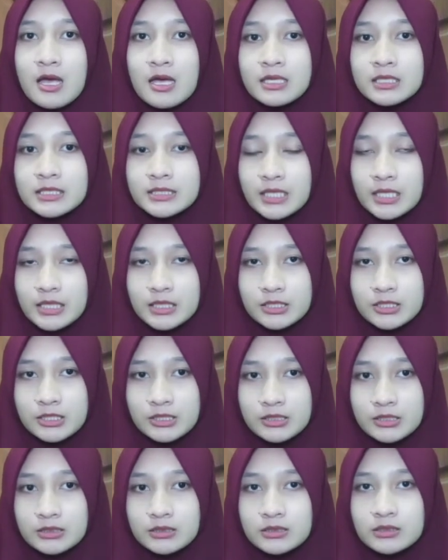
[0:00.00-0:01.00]

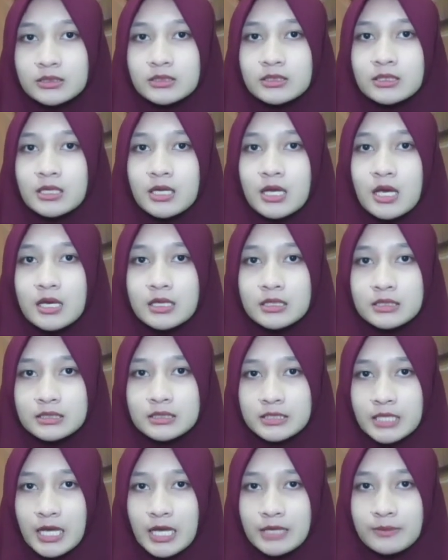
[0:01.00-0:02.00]
section,
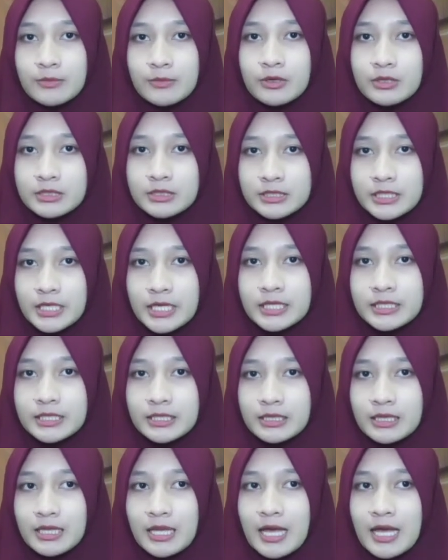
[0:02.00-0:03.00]
time or day the
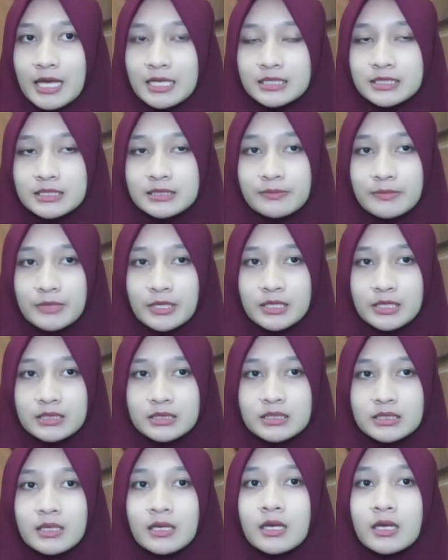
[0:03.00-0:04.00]
class meet,